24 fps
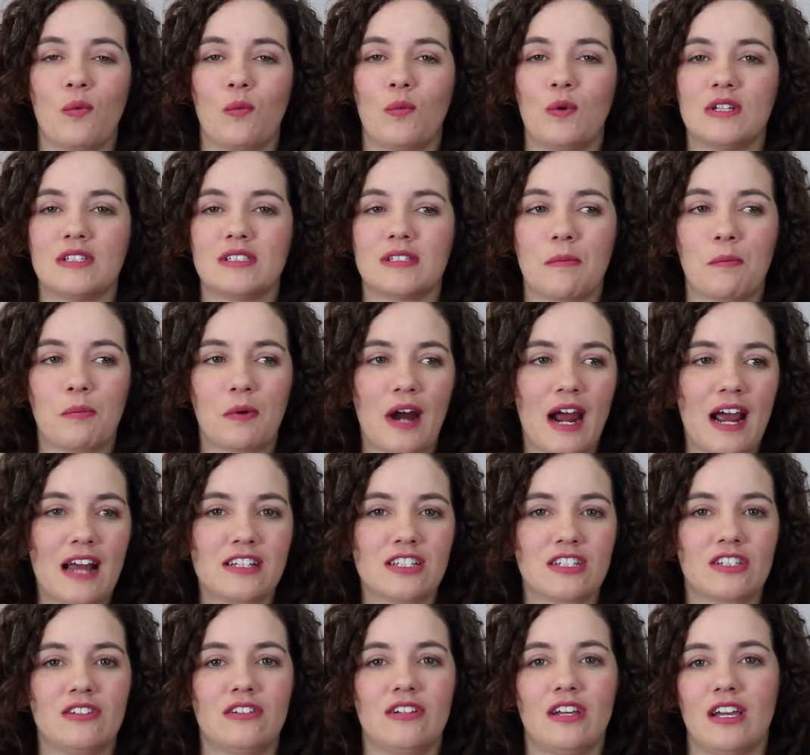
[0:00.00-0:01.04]
was
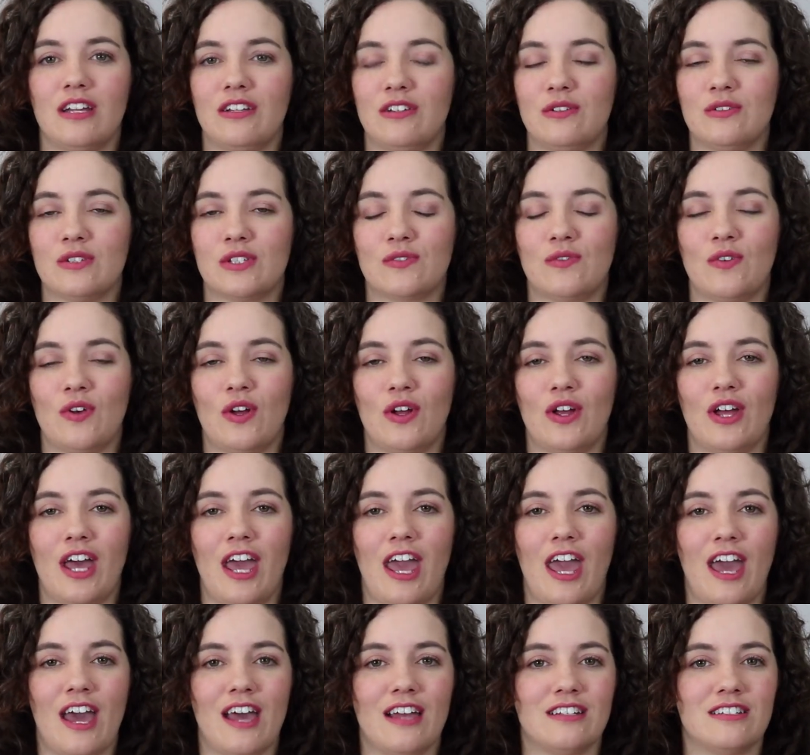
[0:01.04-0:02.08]
practical and useful
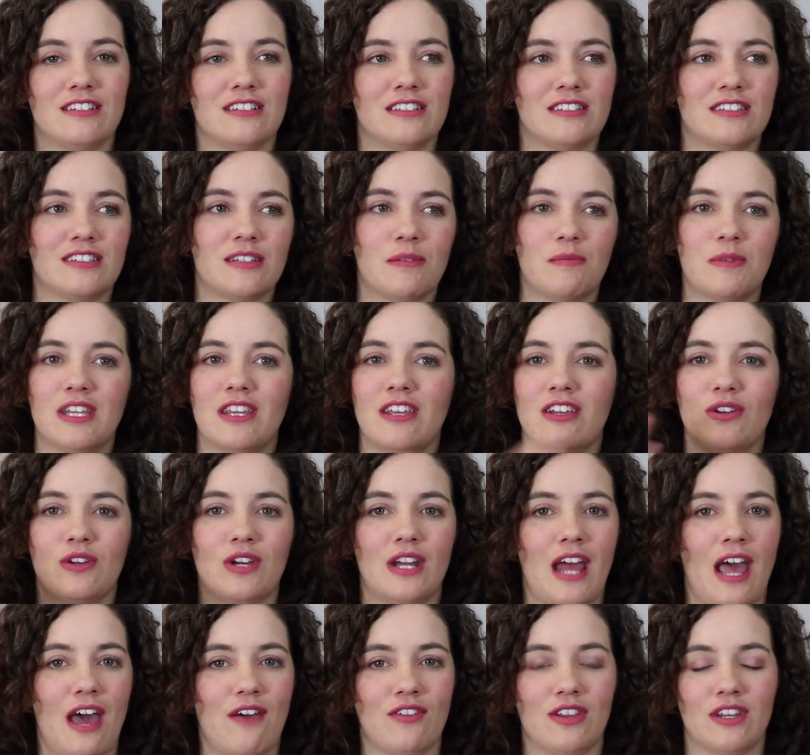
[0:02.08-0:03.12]
and something that you
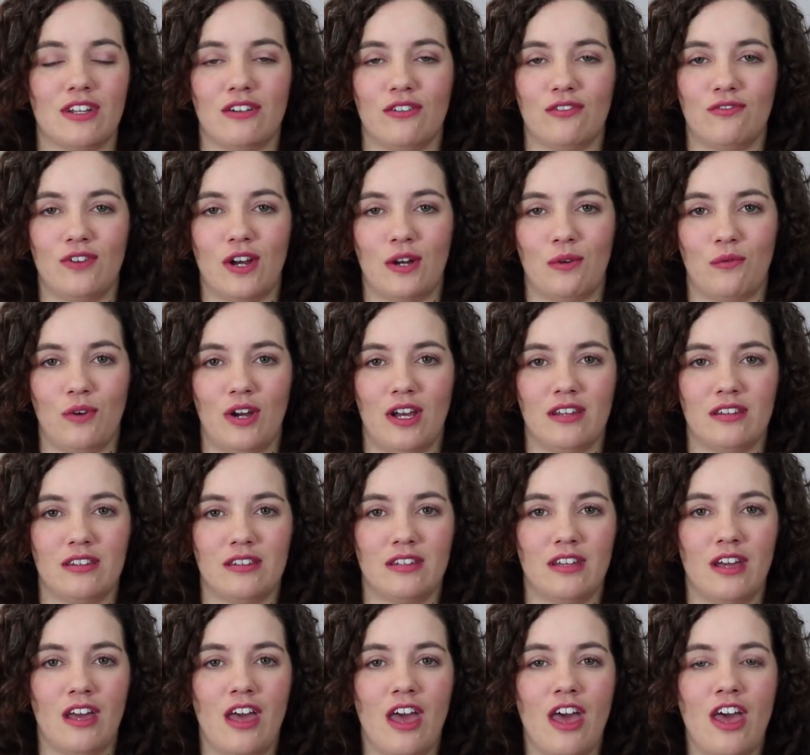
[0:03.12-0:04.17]
could have a little fun
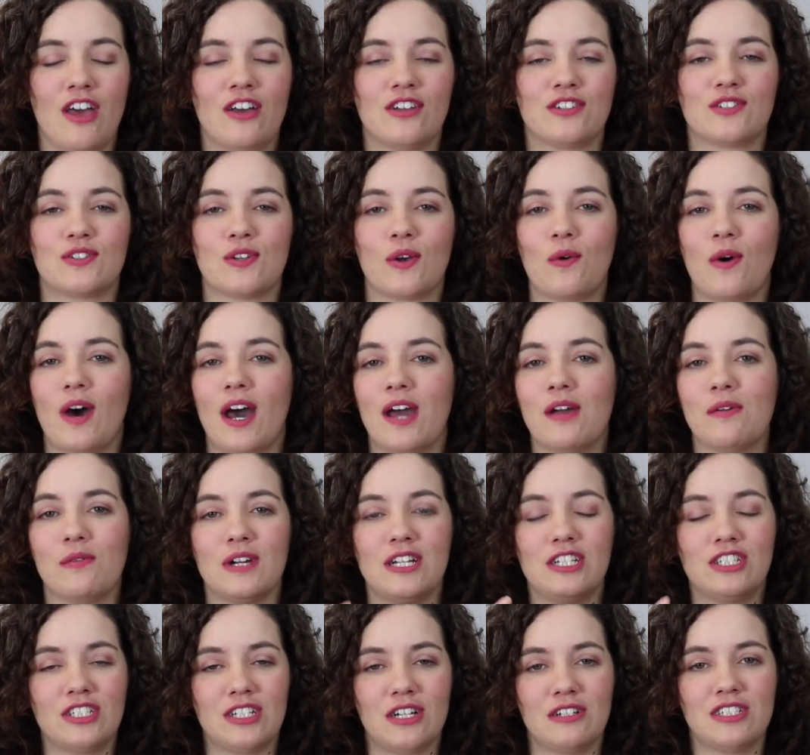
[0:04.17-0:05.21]
with. So I
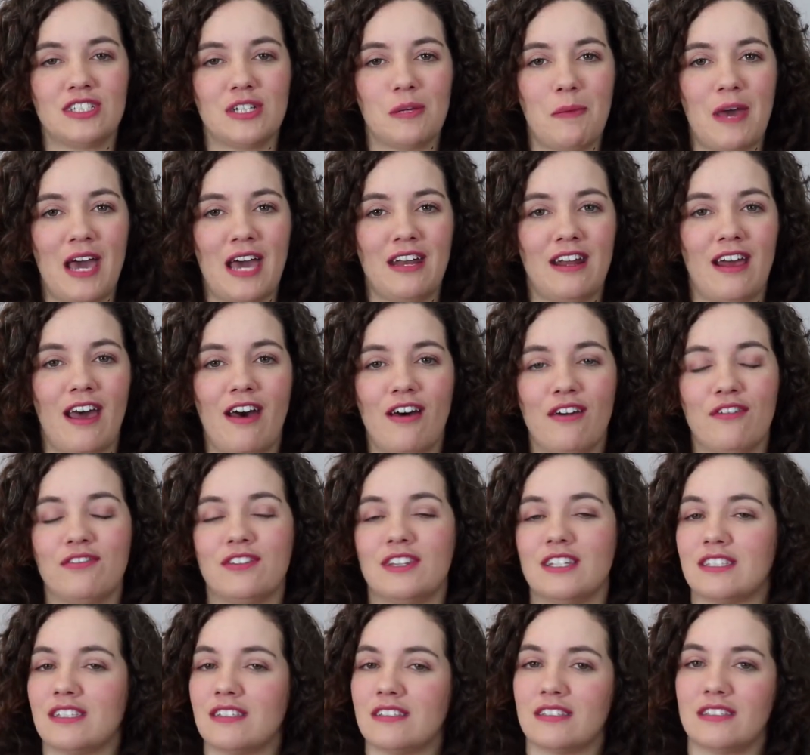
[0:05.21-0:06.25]
reached out to Bad Elf.
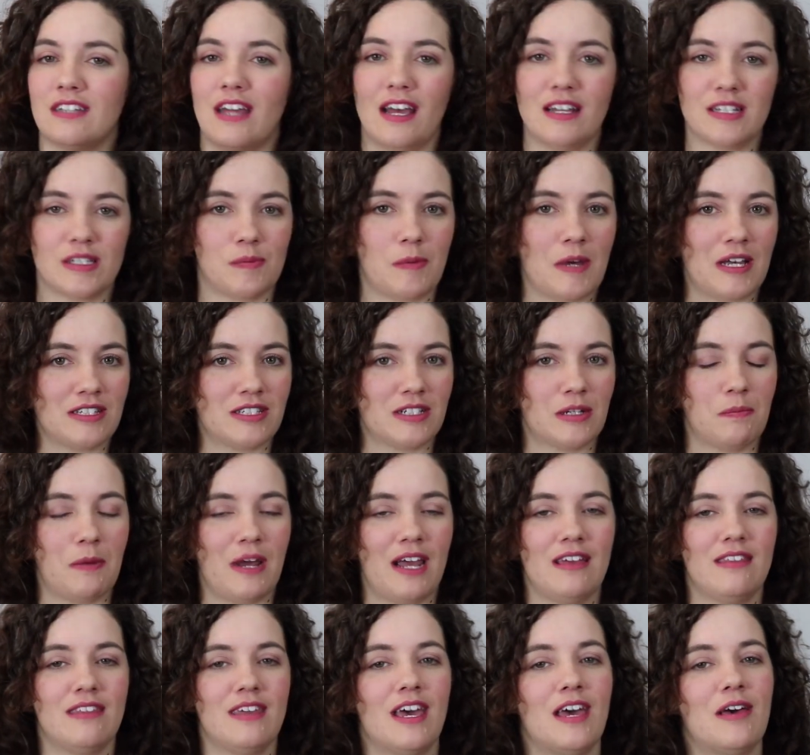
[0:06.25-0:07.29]
This is not sponsored
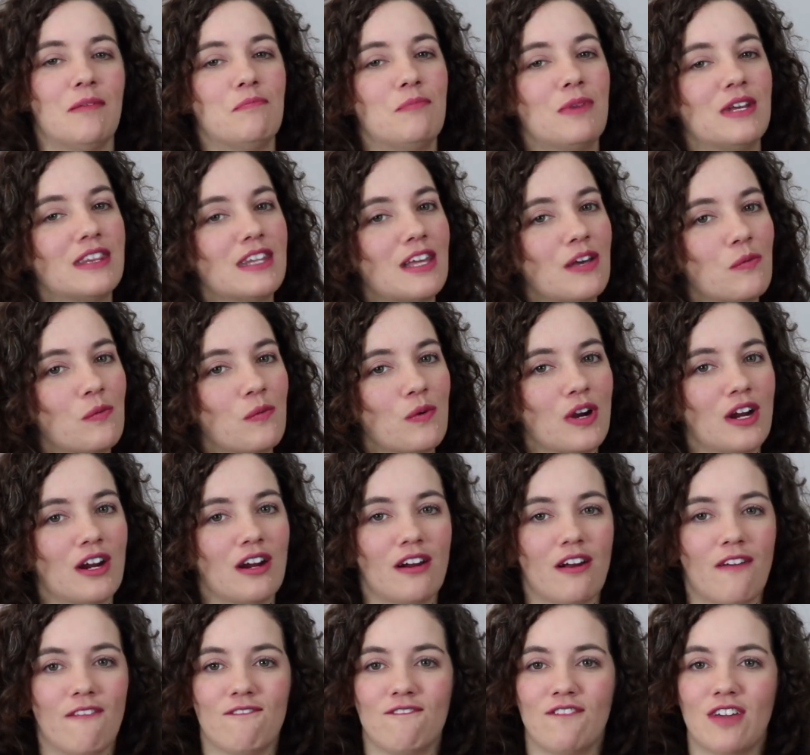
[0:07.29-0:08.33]
by them, but they
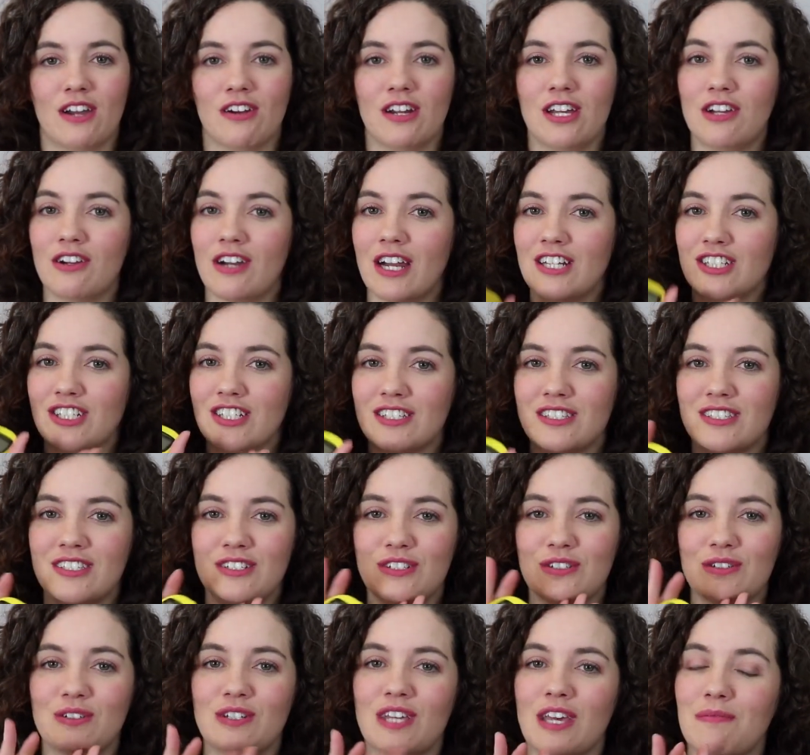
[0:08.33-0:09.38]
were very gracious
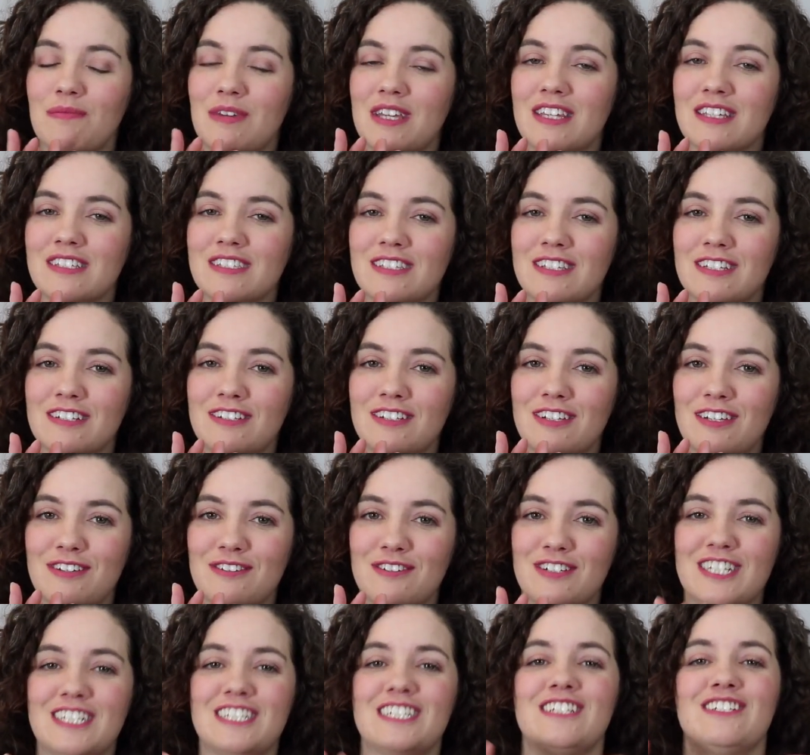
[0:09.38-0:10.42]
to give me this little
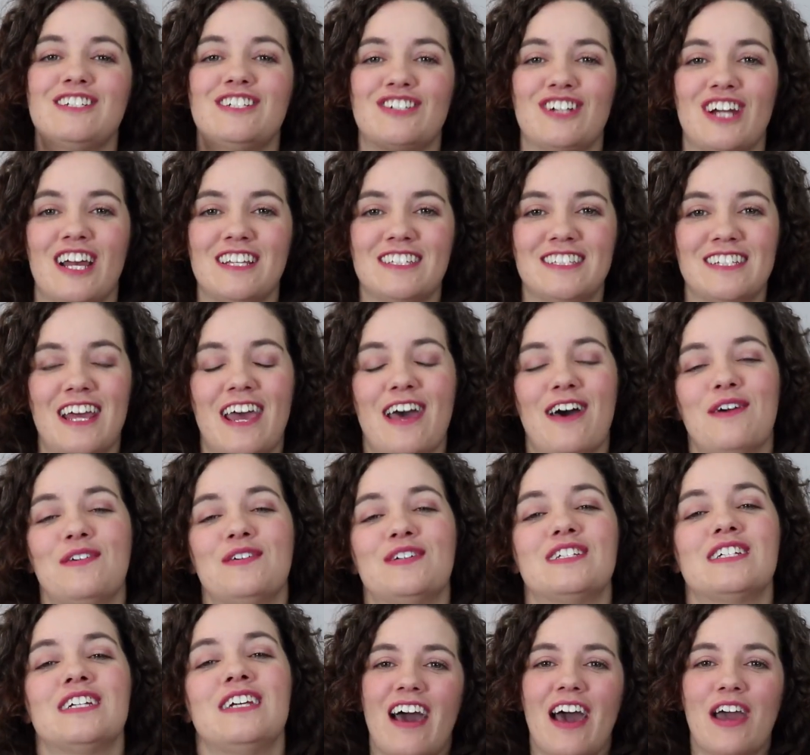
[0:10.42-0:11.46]
unit to test
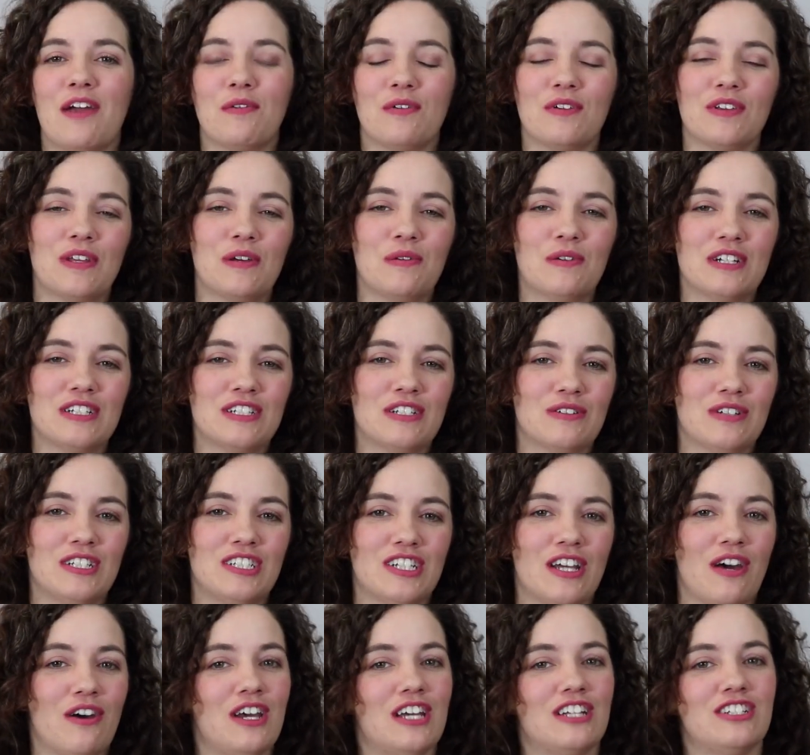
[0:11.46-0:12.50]
out. I really wanted to
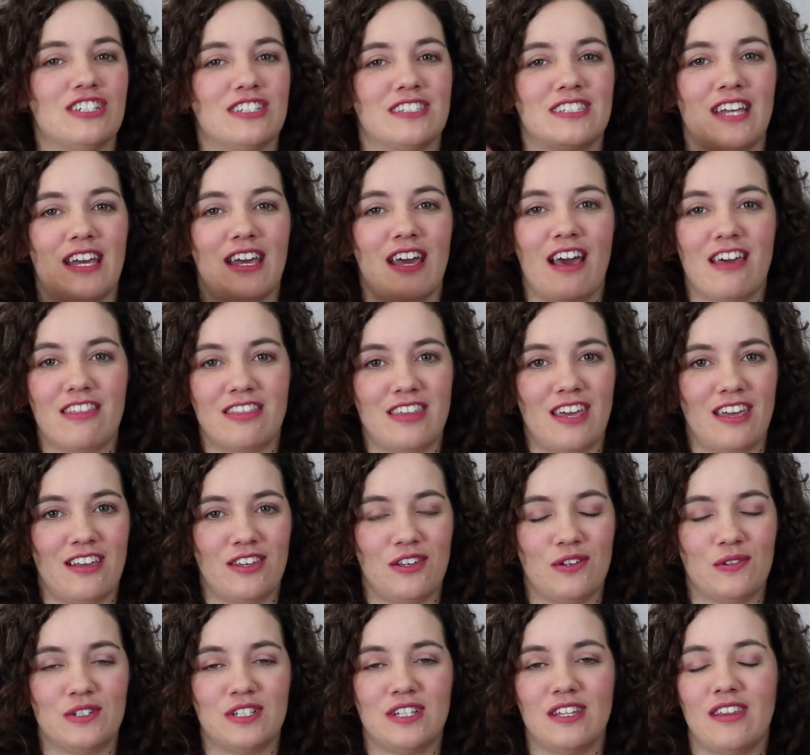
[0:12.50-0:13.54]
reach out and just say a
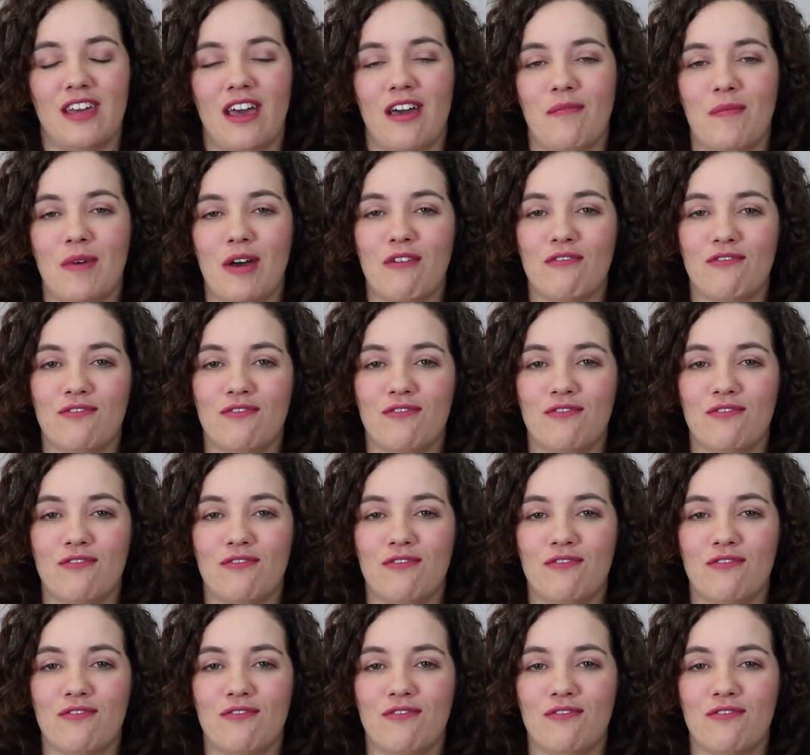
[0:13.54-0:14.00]
thank you to them.